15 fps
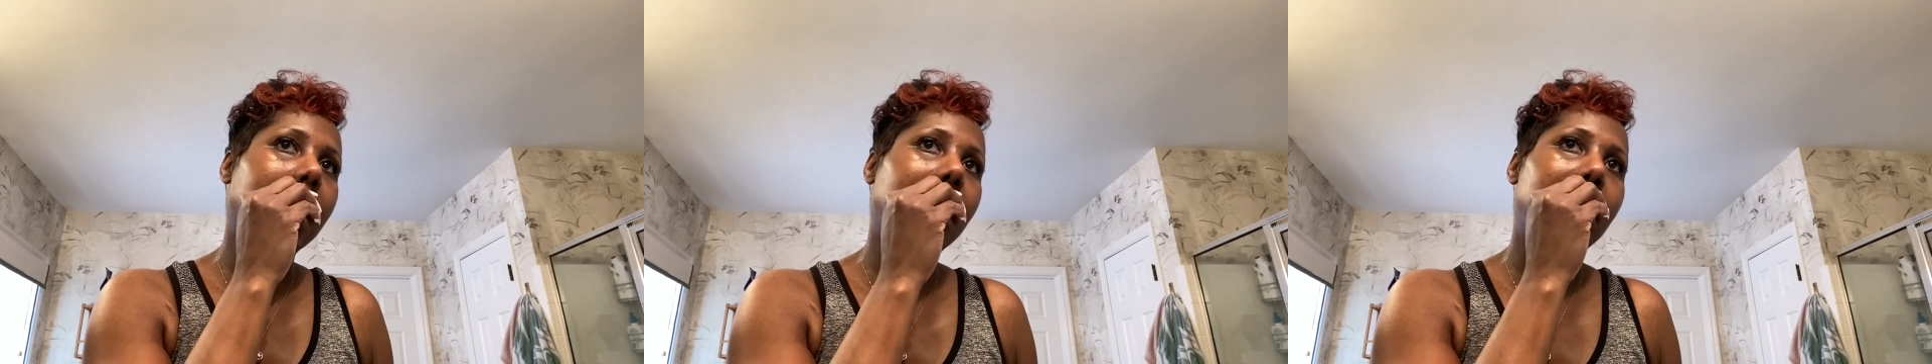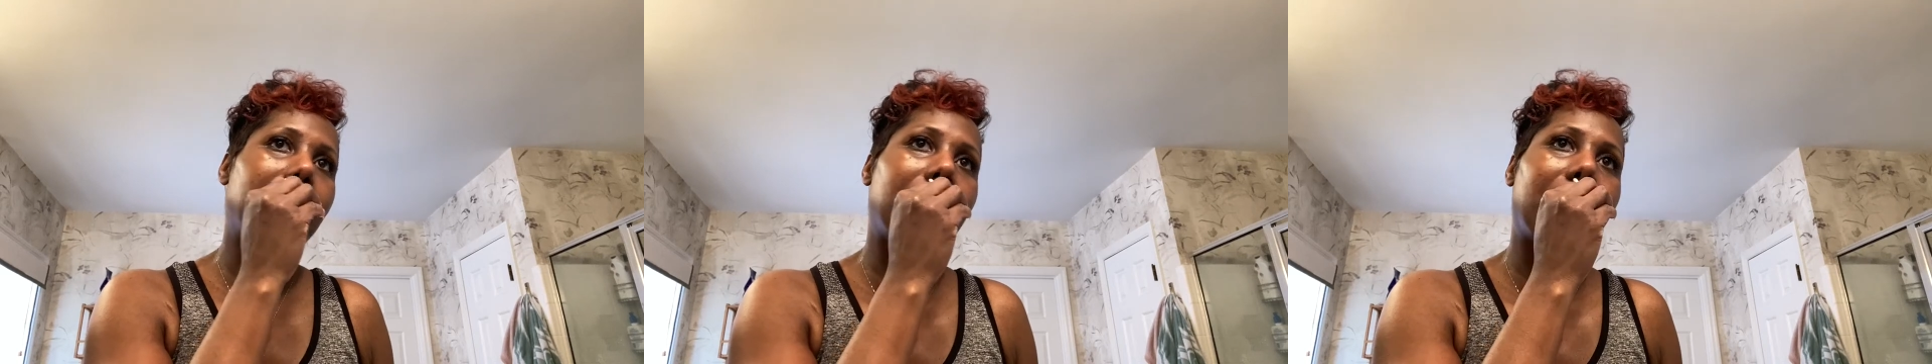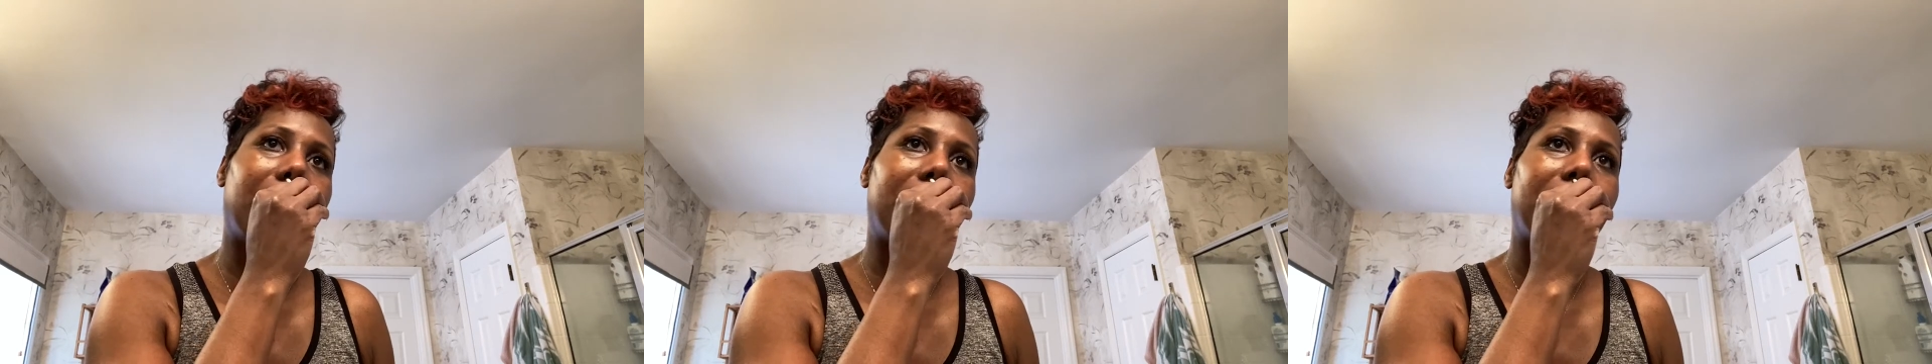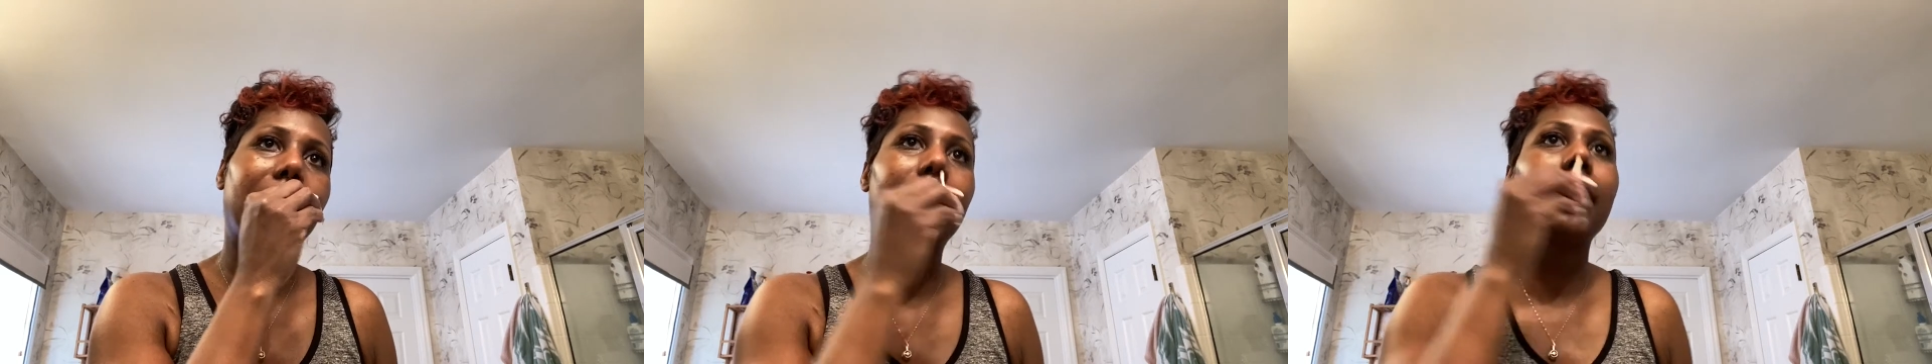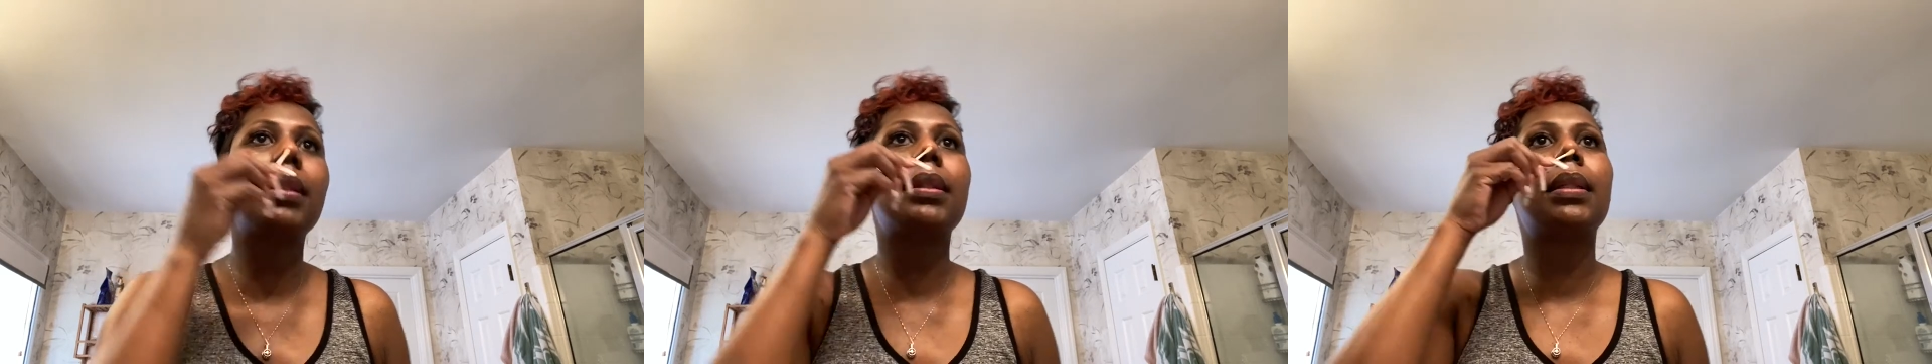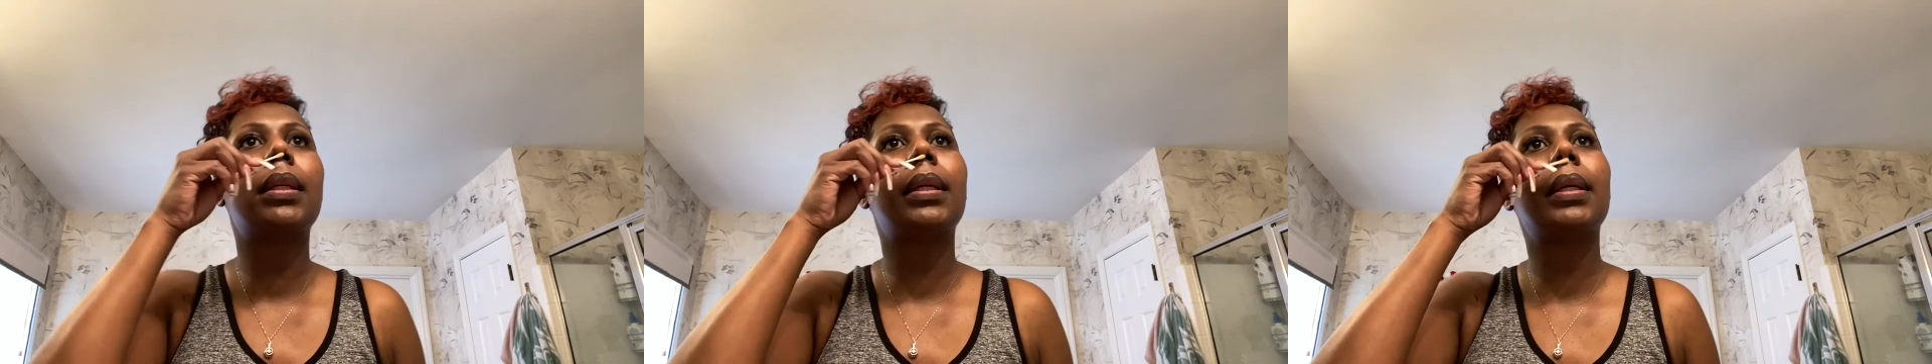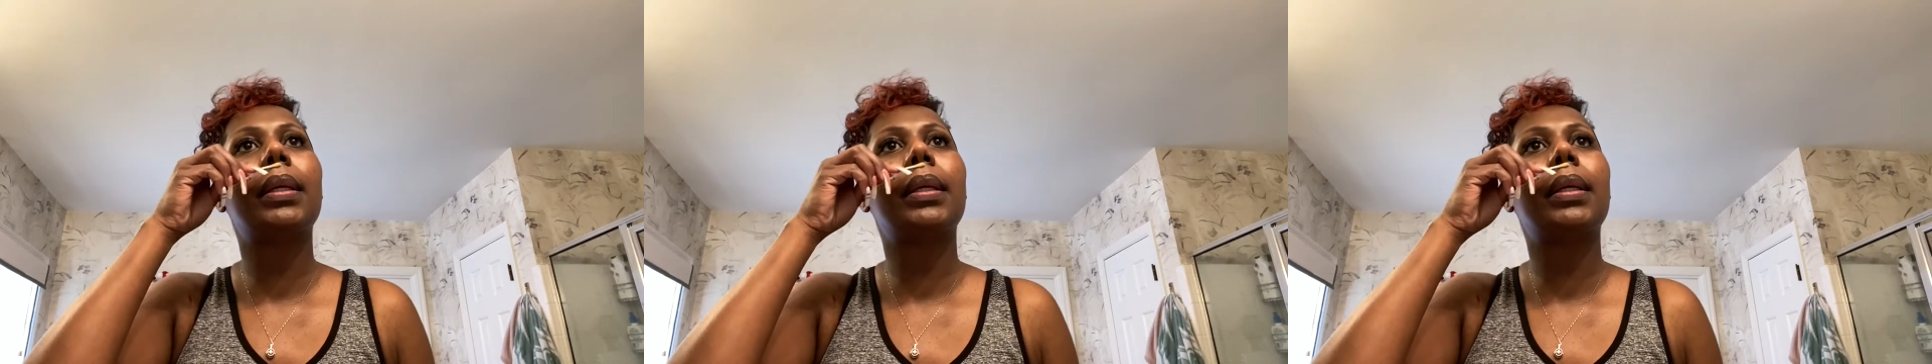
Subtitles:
appointment